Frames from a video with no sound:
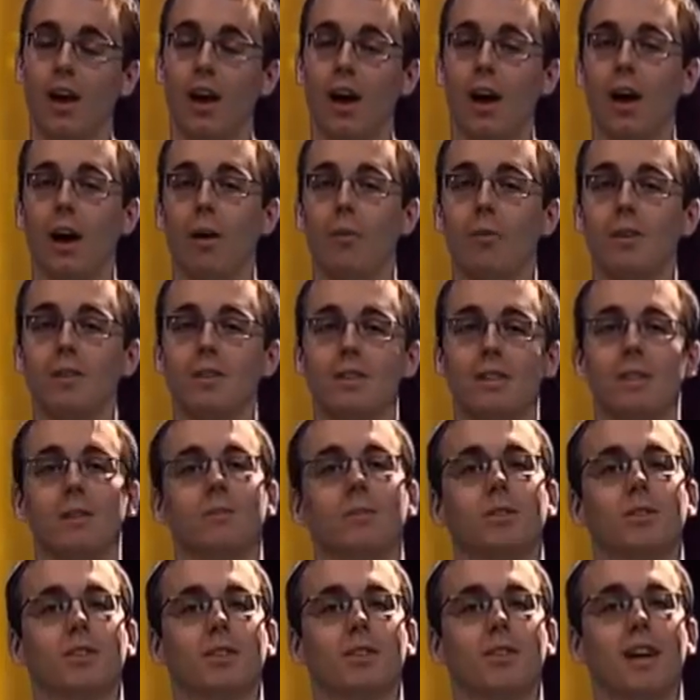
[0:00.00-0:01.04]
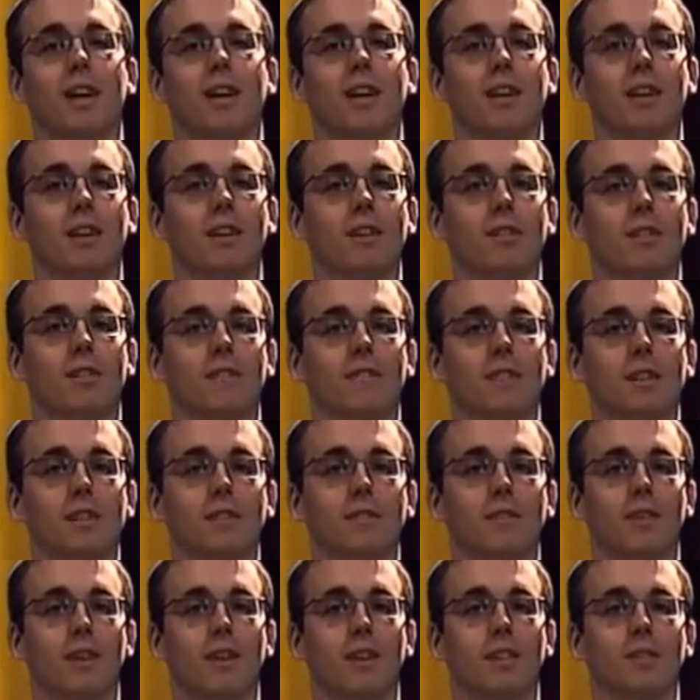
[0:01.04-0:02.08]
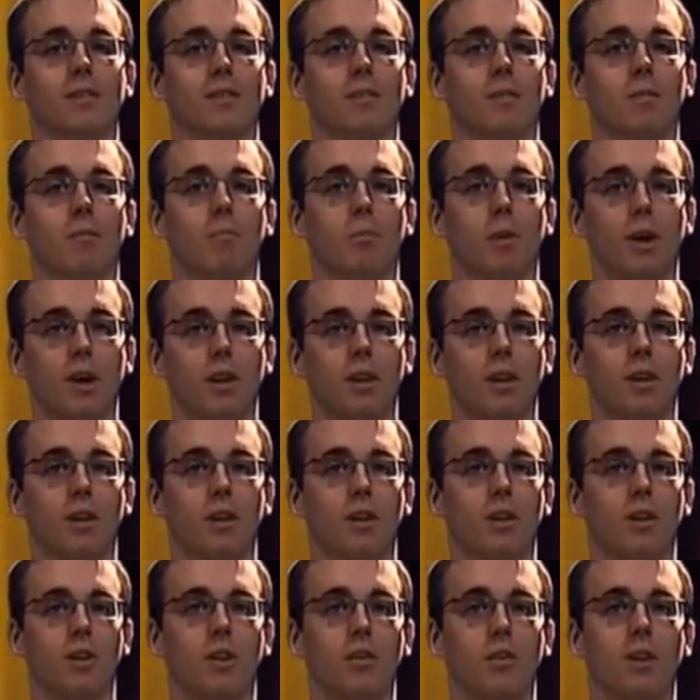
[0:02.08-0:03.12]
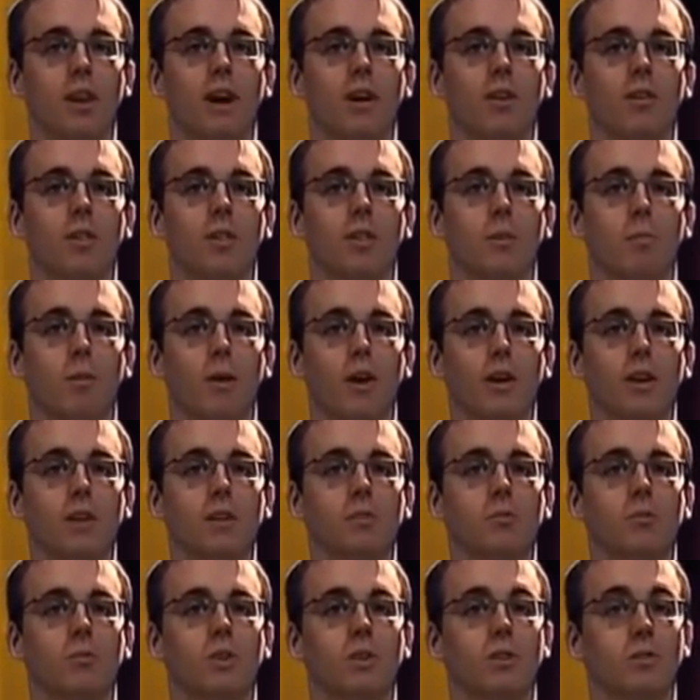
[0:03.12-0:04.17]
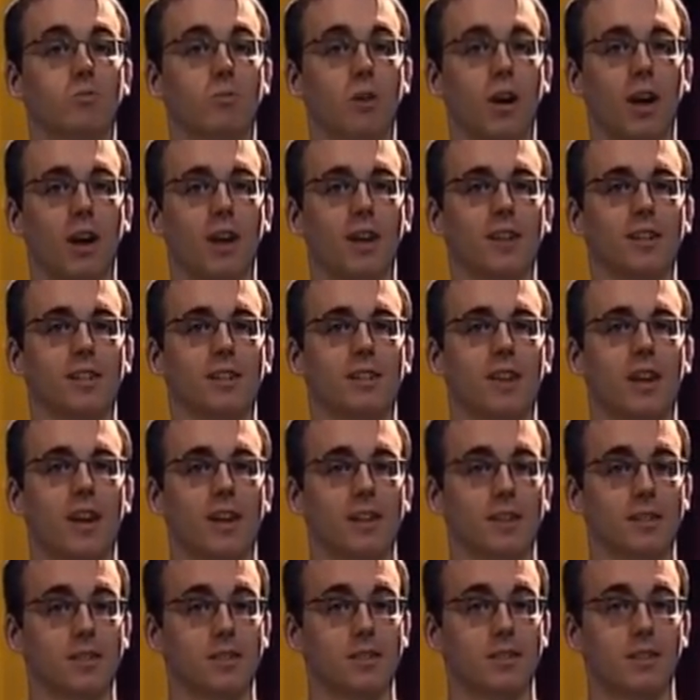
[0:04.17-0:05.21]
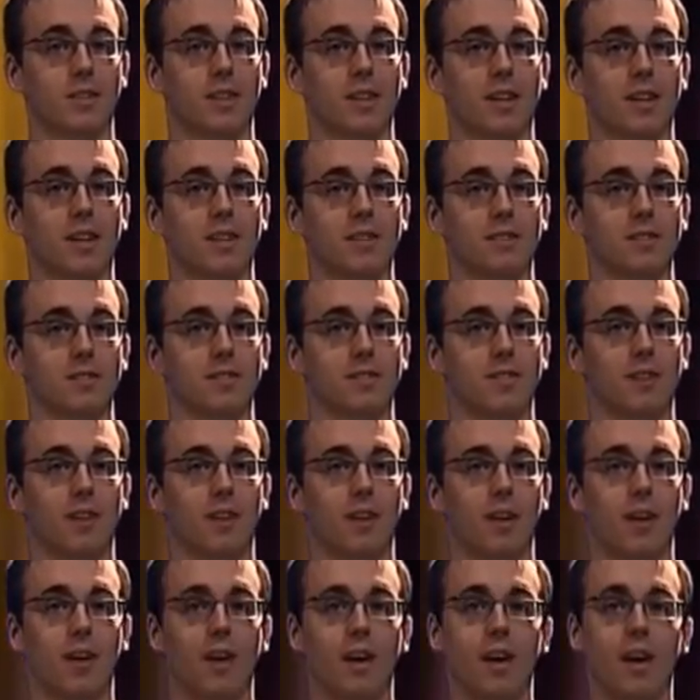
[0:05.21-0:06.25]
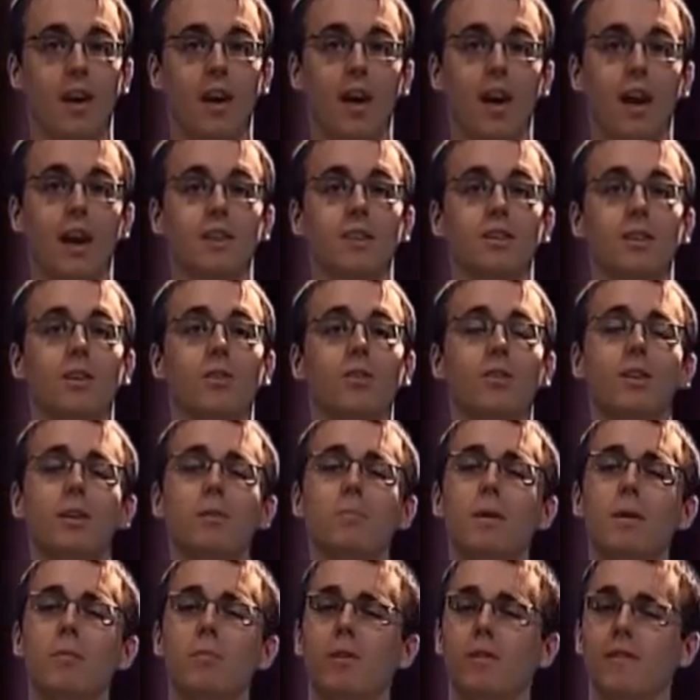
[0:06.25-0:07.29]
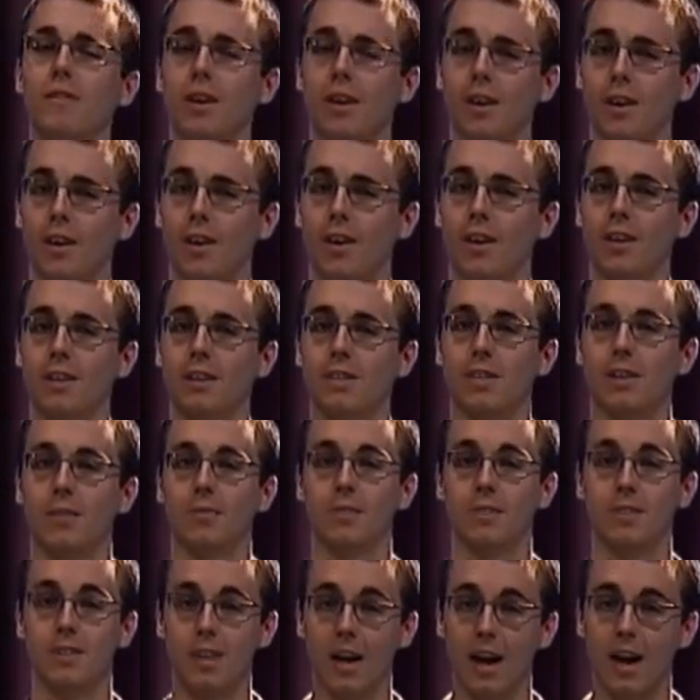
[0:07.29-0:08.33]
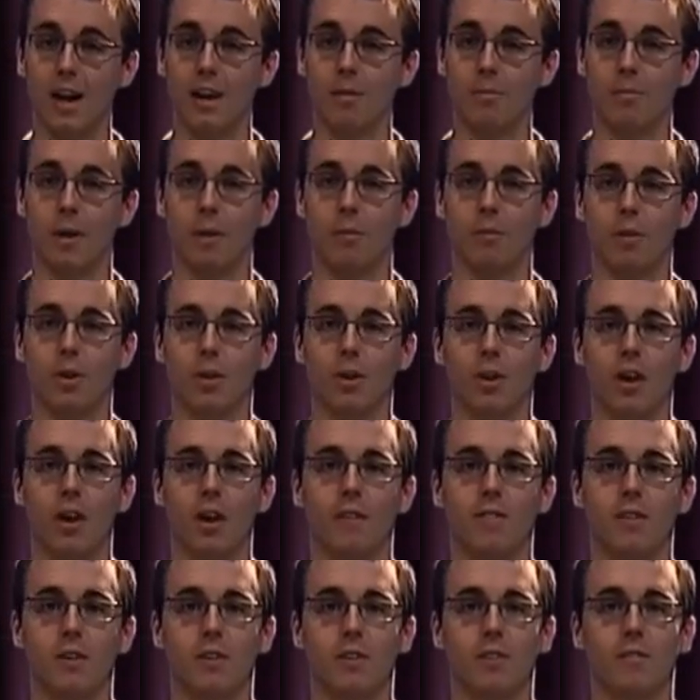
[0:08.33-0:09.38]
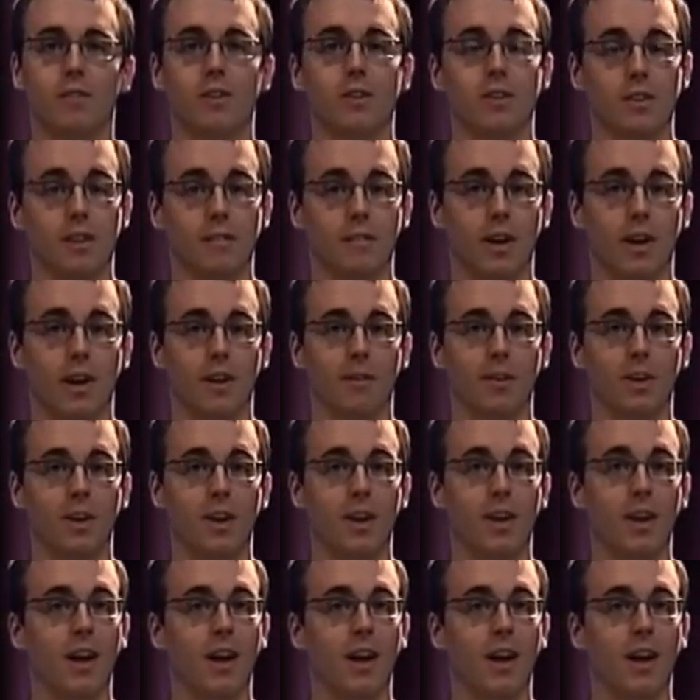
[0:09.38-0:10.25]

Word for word: I wasn't able to attend either of these events, but no doubt the parties were as raucous as the screenings. As the only member of the audience that was not a member of the University of Iowa,